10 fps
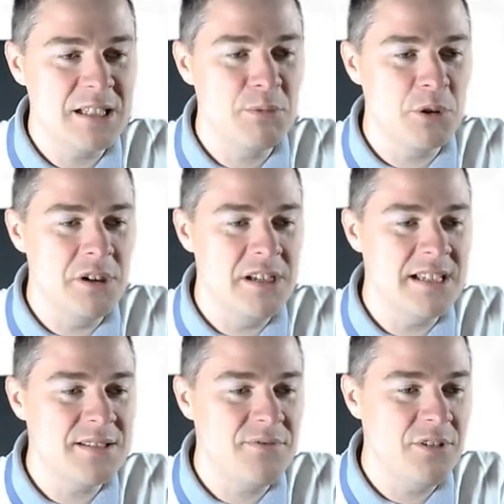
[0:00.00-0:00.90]
Explorer
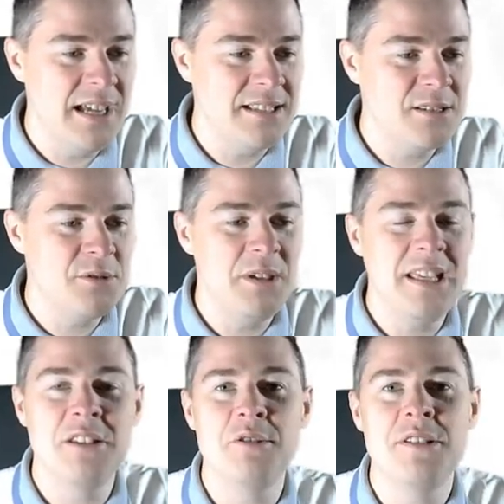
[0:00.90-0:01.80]
just for that. So we
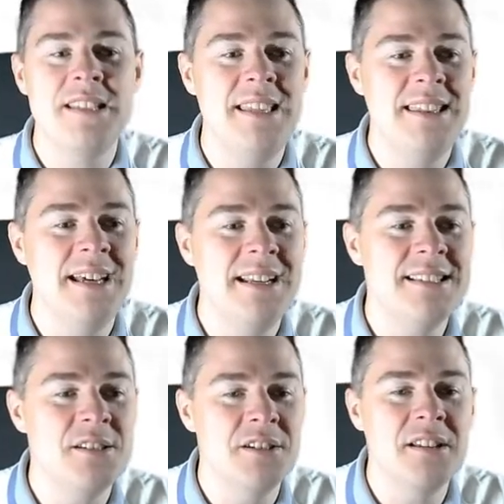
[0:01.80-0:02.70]
get to see that
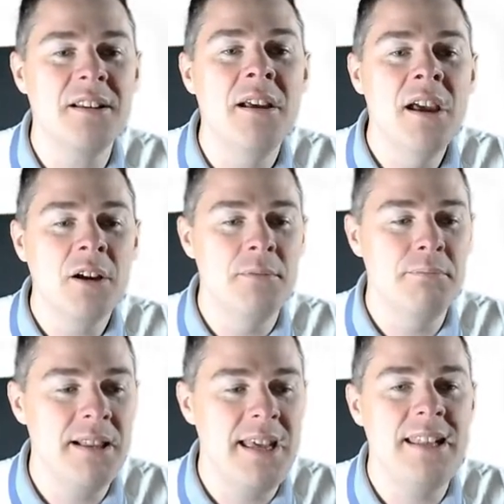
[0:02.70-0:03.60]
it's going to
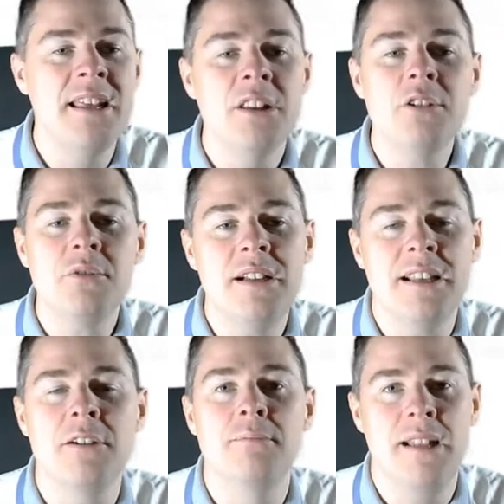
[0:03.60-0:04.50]
complain, not
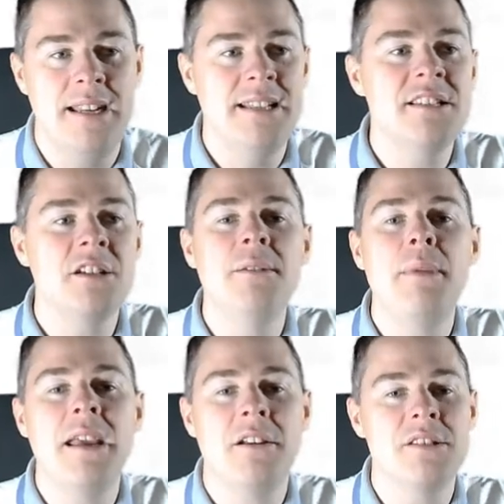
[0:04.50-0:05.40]
really complain, it's going to
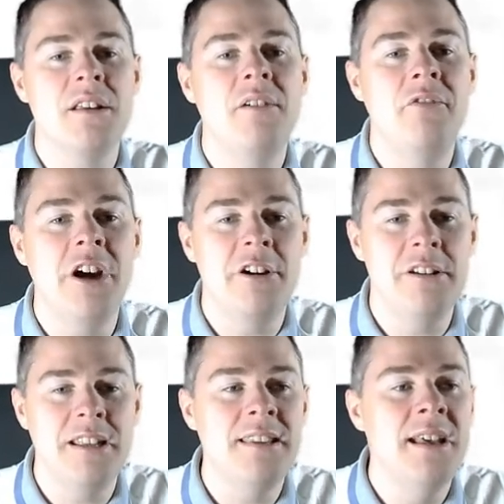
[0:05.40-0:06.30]
make us
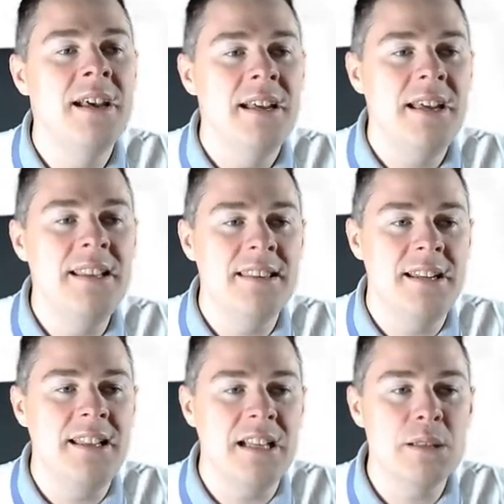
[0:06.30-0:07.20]
aware that
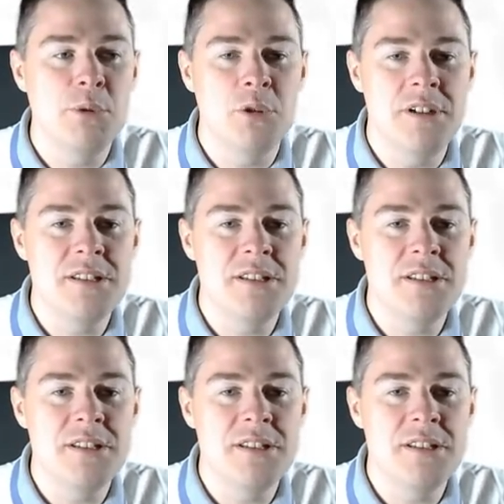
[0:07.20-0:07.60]
Internet Explorer